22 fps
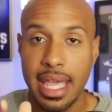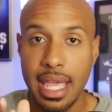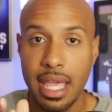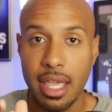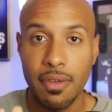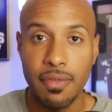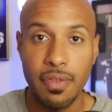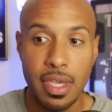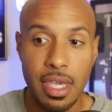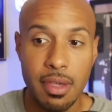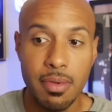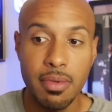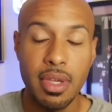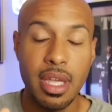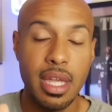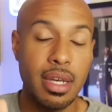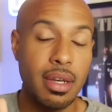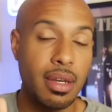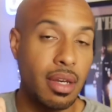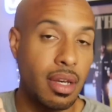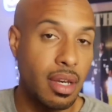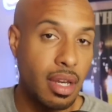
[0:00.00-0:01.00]
if he
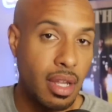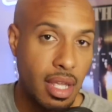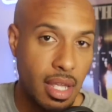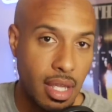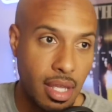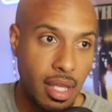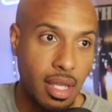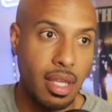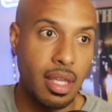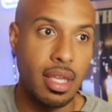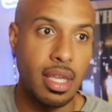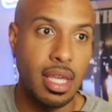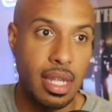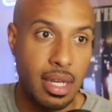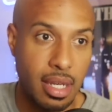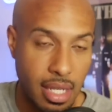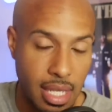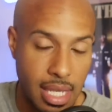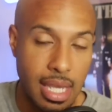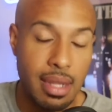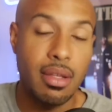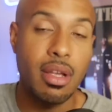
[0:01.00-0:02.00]

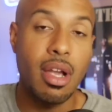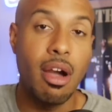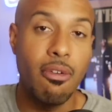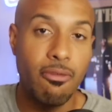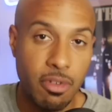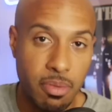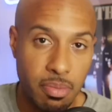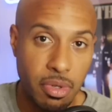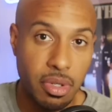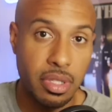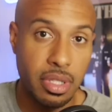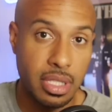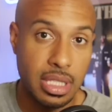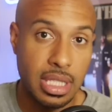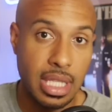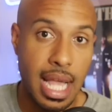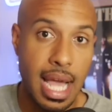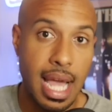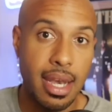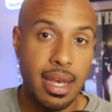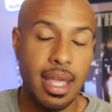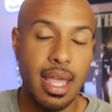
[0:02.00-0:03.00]
can get comfortable in the
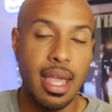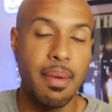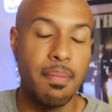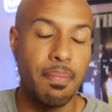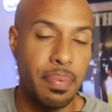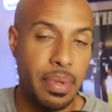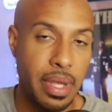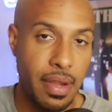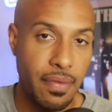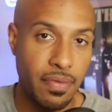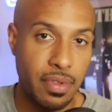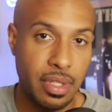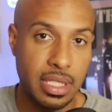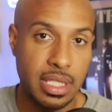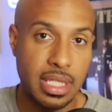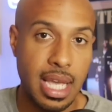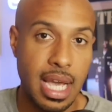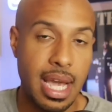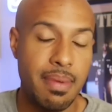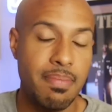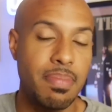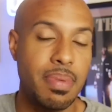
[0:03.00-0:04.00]
slot and play from the
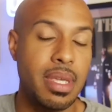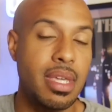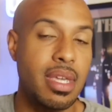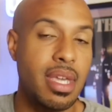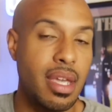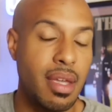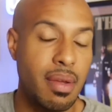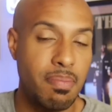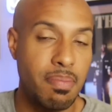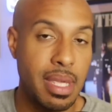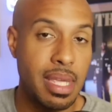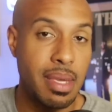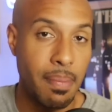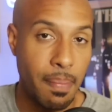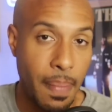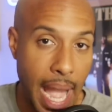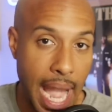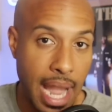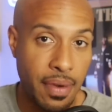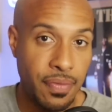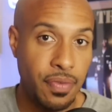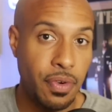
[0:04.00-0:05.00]
slot, be
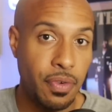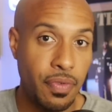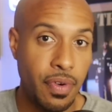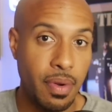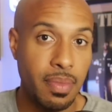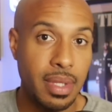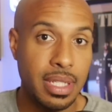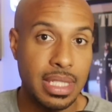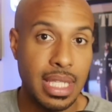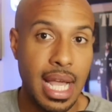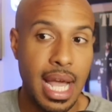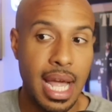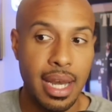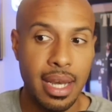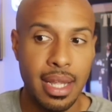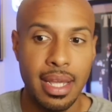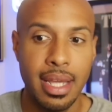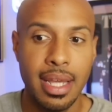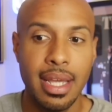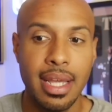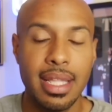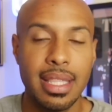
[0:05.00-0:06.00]
impactful from the
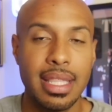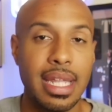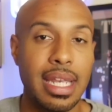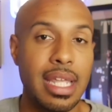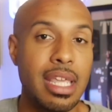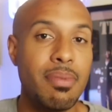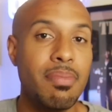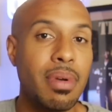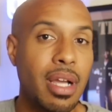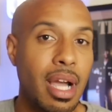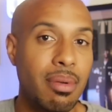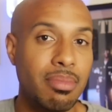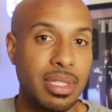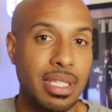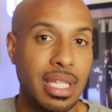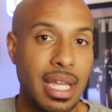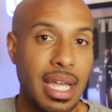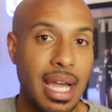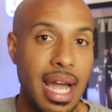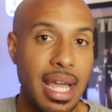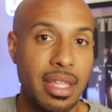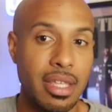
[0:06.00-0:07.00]
slot, then he becomes
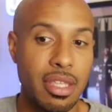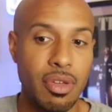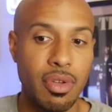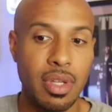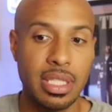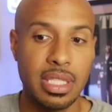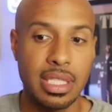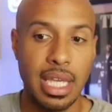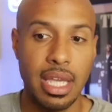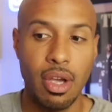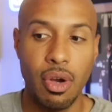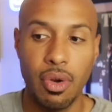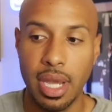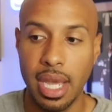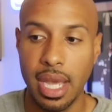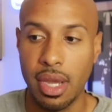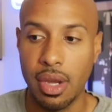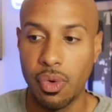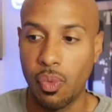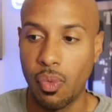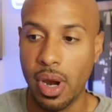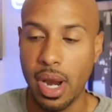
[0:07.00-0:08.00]
the guy that you can say,
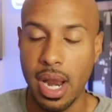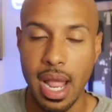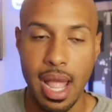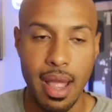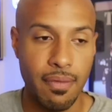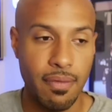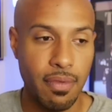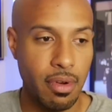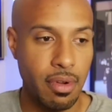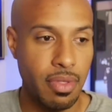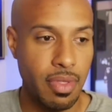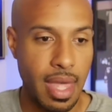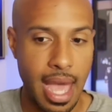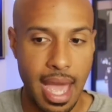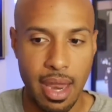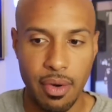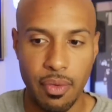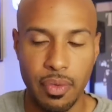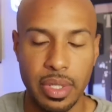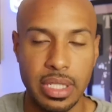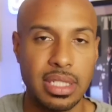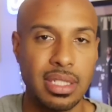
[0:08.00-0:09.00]
okay, wherever
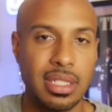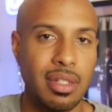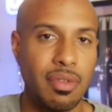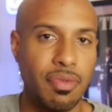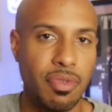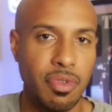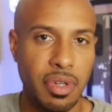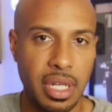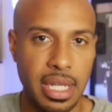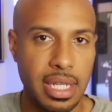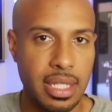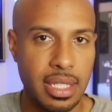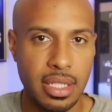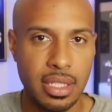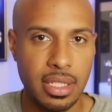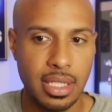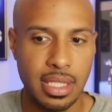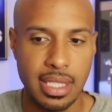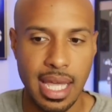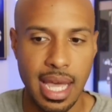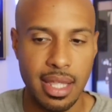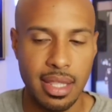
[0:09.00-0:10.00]
that receiver
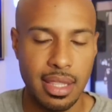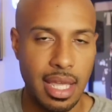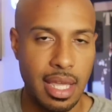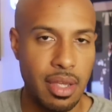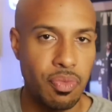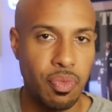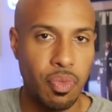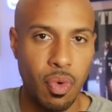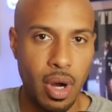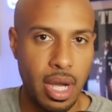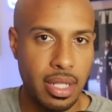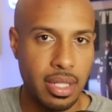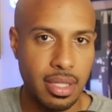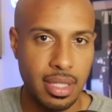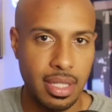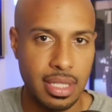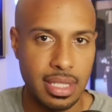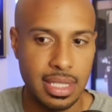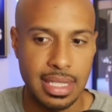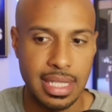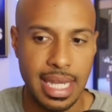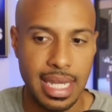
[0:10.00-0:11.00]
is that they want
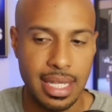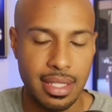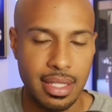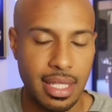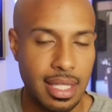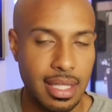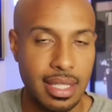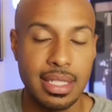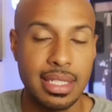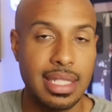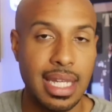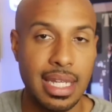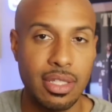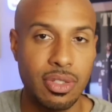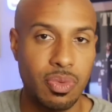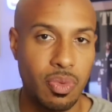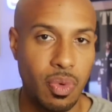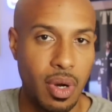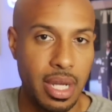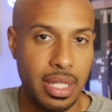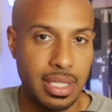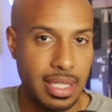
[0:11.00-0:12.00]
the
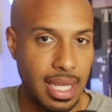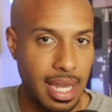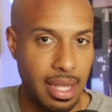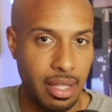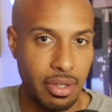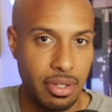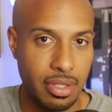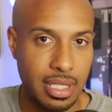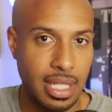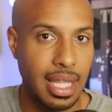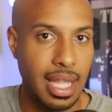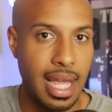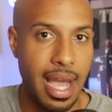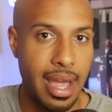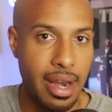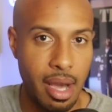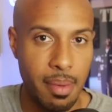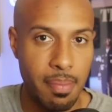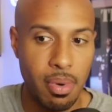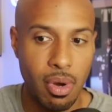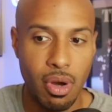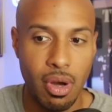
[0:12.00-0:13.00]
Saints want Taylor to
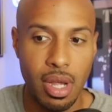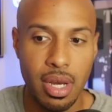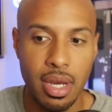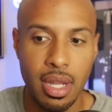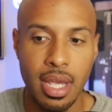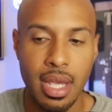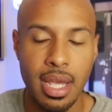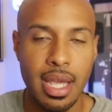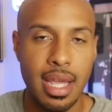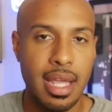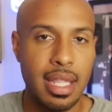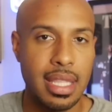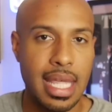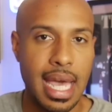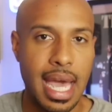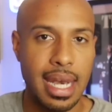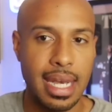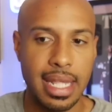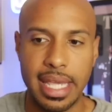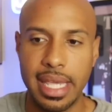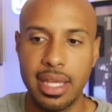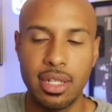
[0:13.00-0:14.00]
line up on,
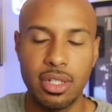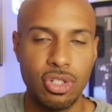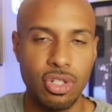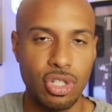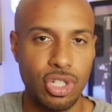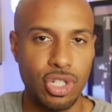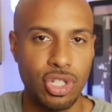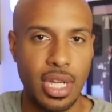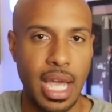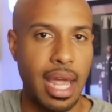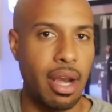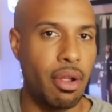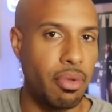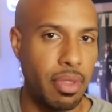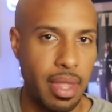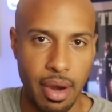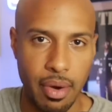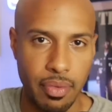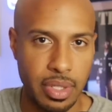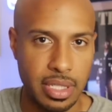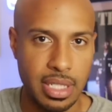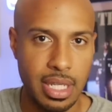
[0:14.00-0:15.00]
that he could just shadow
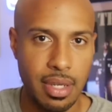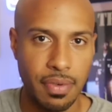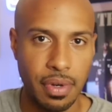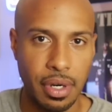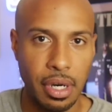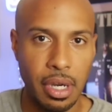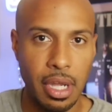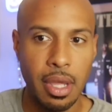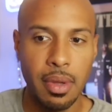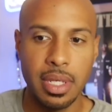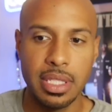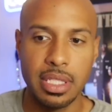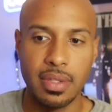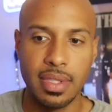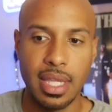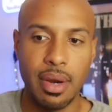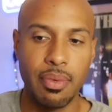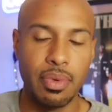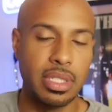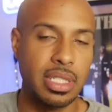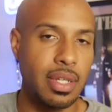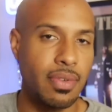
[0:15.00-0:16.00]
that receiver. Because if
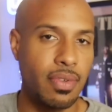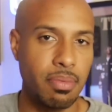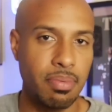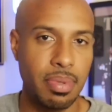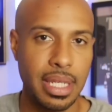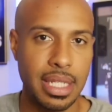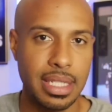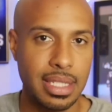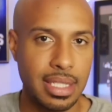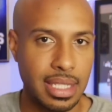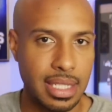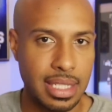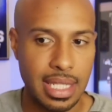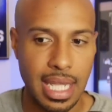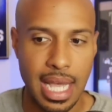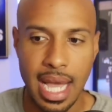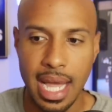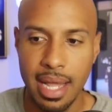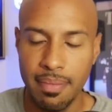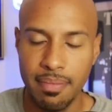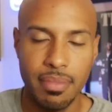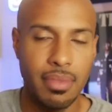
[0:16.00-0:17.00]
that receiver plays in the
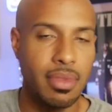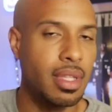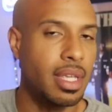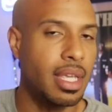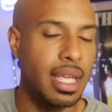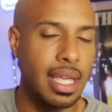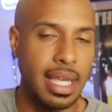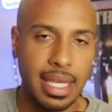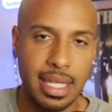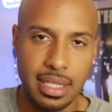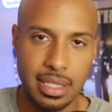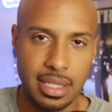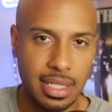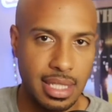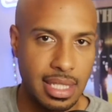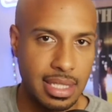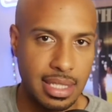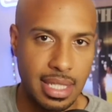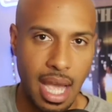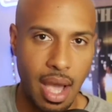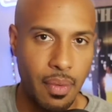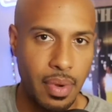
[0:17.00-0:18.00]
slot, he's
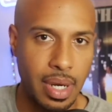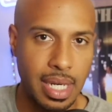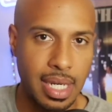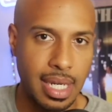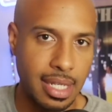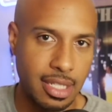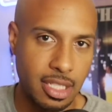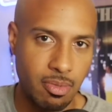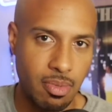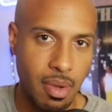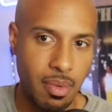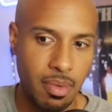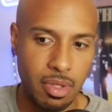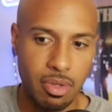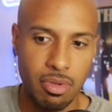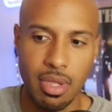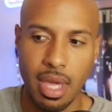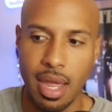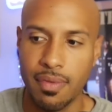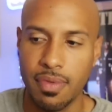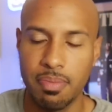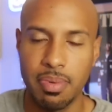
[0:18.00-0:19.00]
got what he needs to be able to
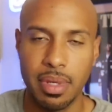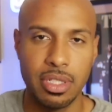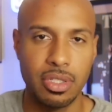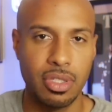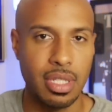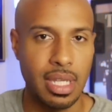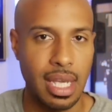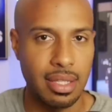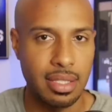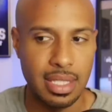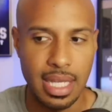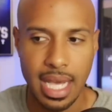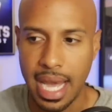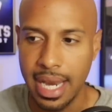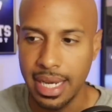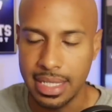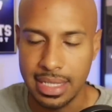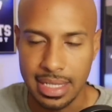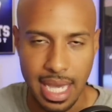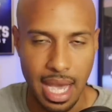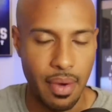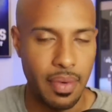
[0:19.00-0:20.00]
do that. If he plays on the
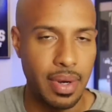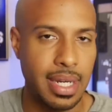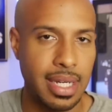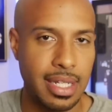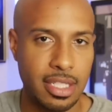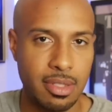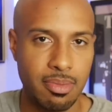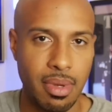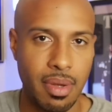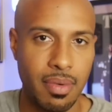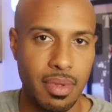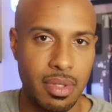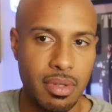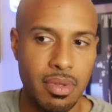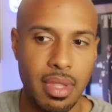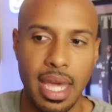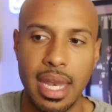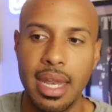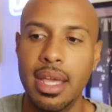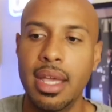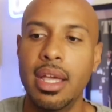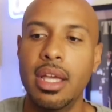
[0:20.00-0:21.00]
outside, he's got what he needs to be able to do
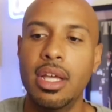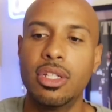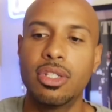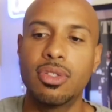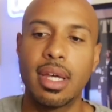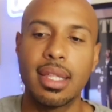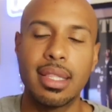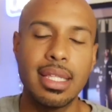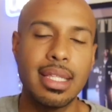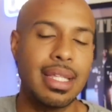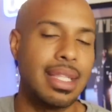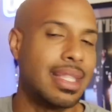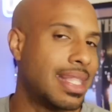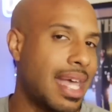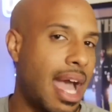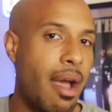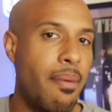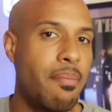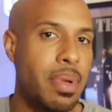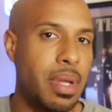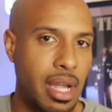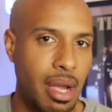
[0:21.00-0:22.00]
that. So I think
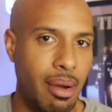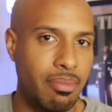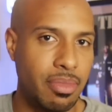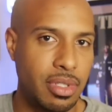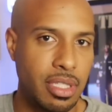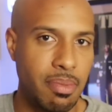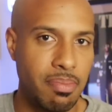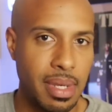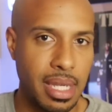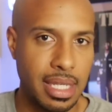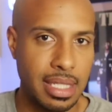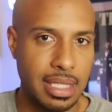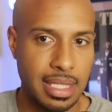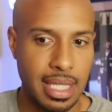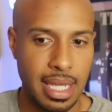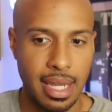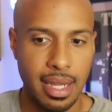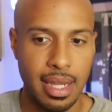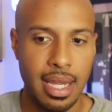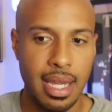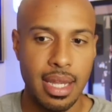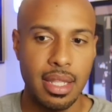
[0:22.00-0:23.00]
that becomes the biggest
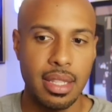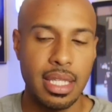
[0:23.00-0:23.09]
thing.